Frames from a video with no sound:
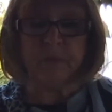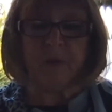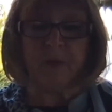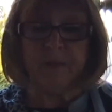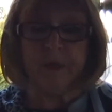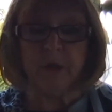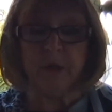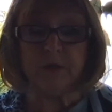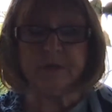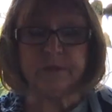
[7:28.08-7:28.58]

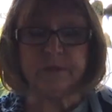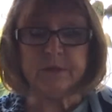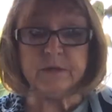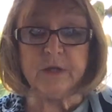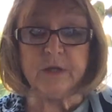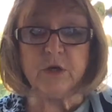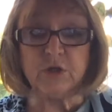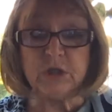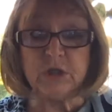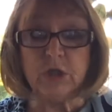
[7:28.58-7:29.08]
There's,
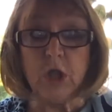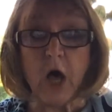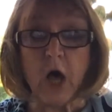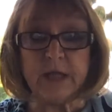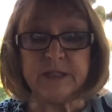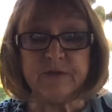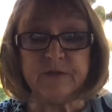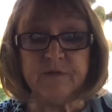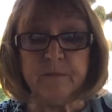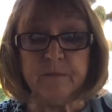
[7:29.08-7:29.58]
there's
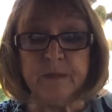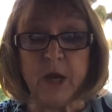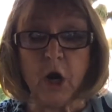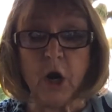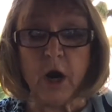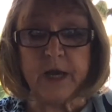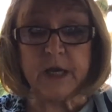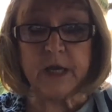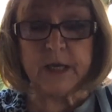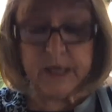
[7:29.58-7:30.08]
lots of them there.
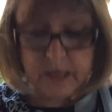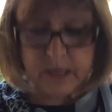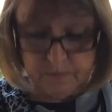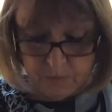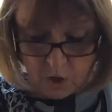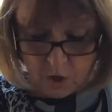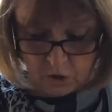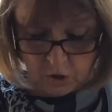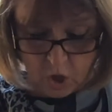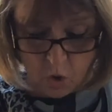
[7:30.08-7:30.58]
I could keep
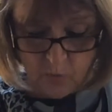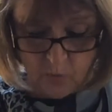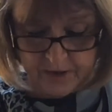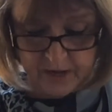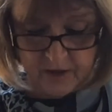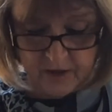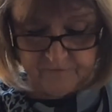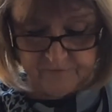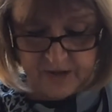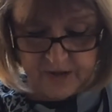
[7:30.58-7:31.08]
on
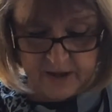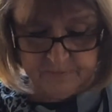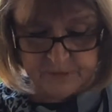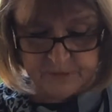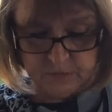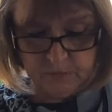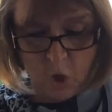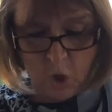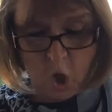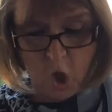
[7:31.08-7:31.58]
going. I've named
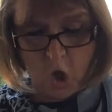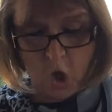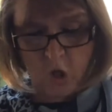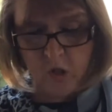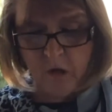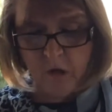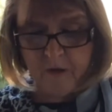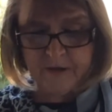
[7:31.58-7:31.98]
them all.